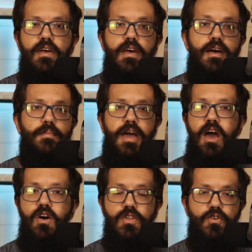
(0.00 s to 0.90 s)
I'm like,
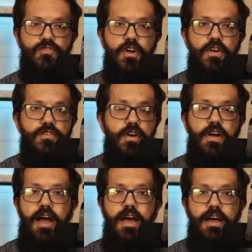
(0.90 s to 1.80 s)
"Oh no, sir,
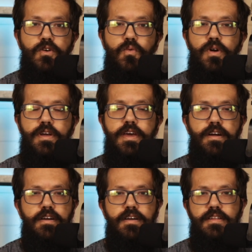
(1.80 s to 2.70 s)
sorry, I don't work
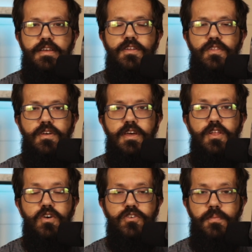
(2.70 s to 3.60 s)
here." And he
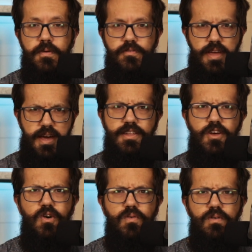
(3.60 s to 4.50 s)
looks at me. He's like, "I
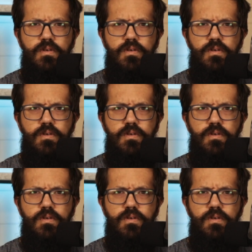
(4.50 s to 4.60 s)
know.